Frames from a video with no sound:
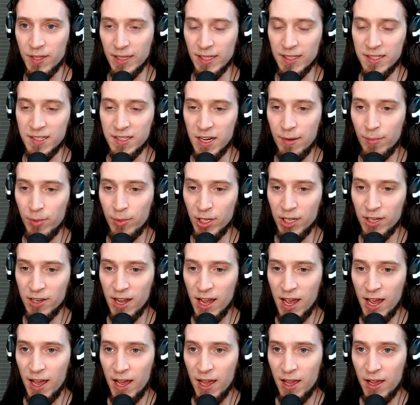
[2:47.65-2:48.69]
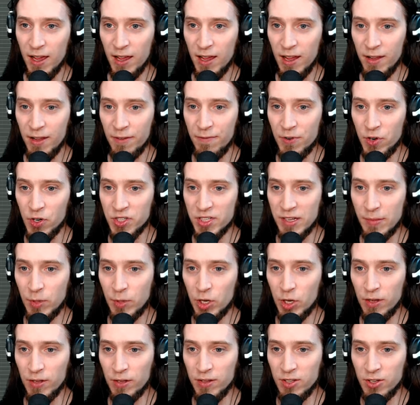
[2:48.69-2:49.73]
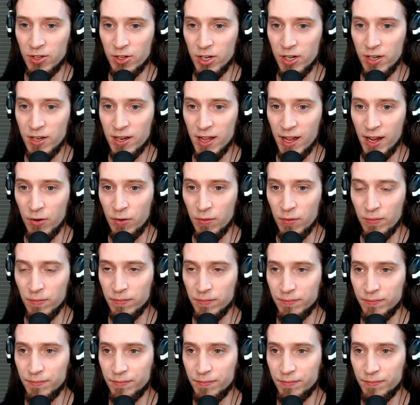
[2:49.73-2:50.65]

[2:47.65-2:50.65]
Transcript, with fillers: Let's enable it. First, I'm gonna turn it down.